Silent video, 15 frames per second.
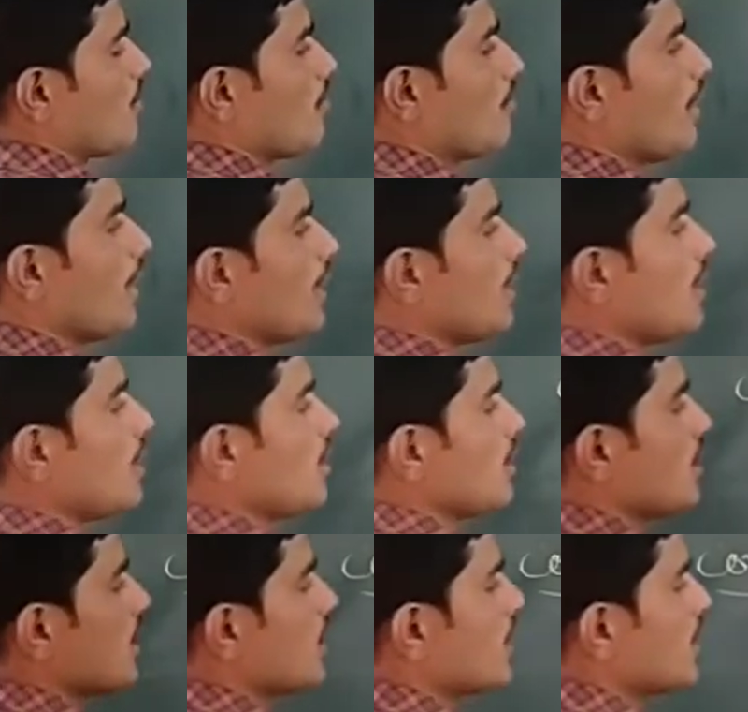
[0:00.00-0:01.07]
when
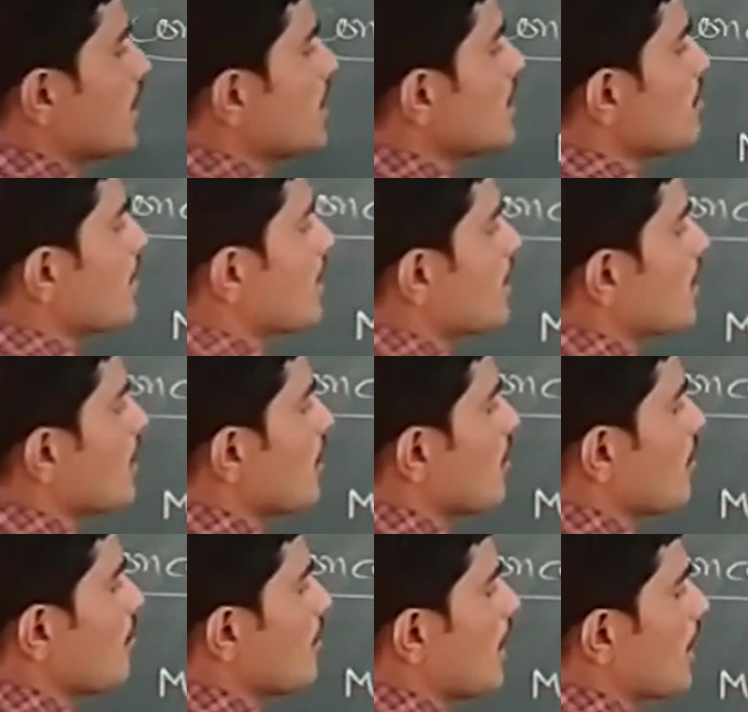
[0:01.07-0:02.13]
this
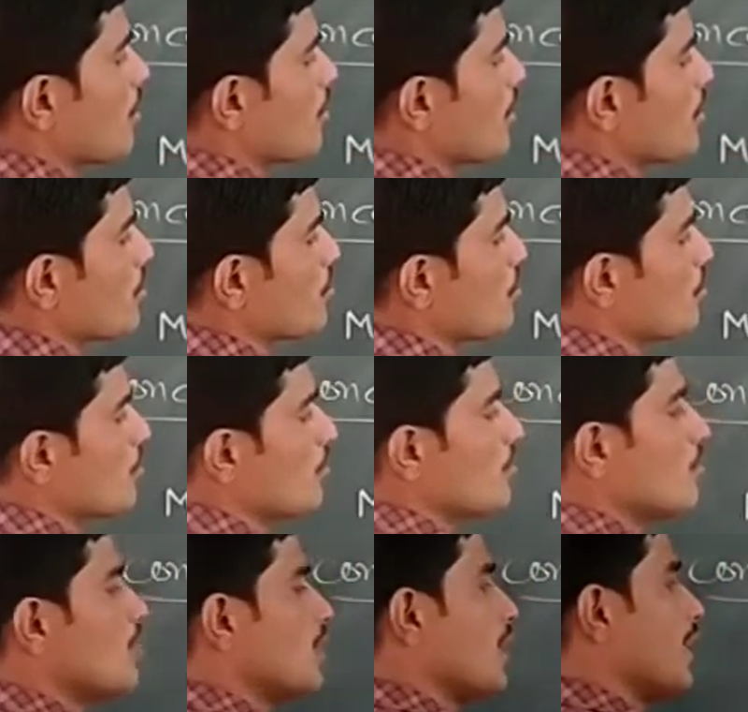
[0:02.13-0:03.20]
metal we are going
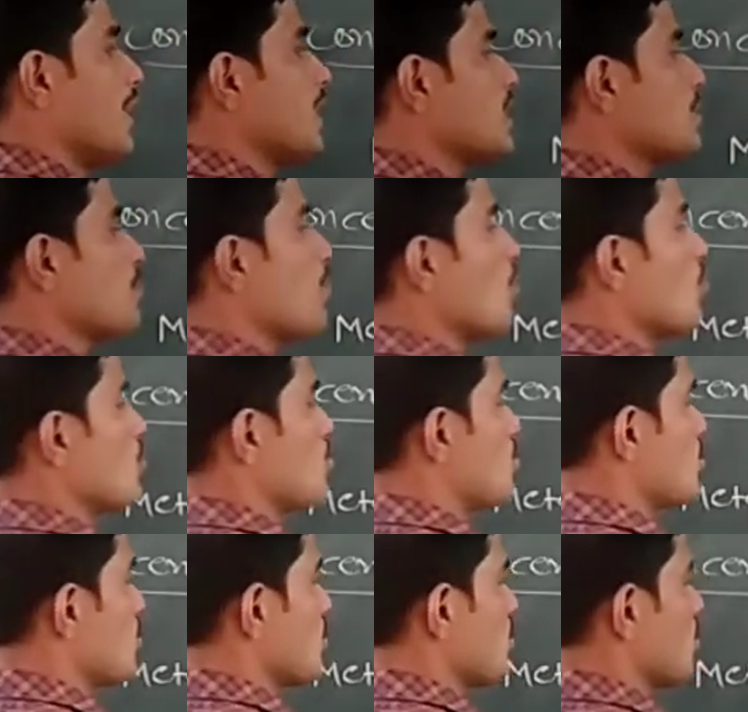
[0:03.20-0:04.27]
to
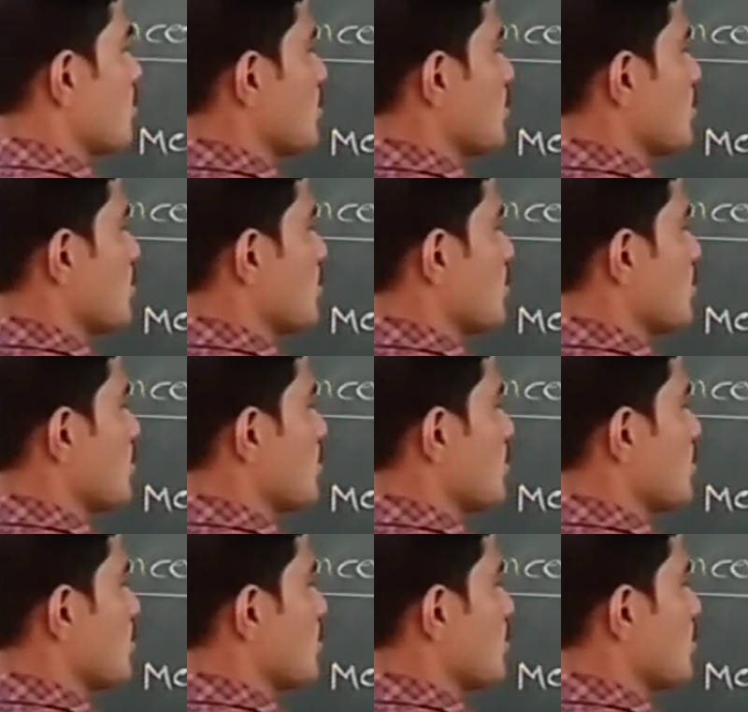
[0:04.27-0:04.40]
expose,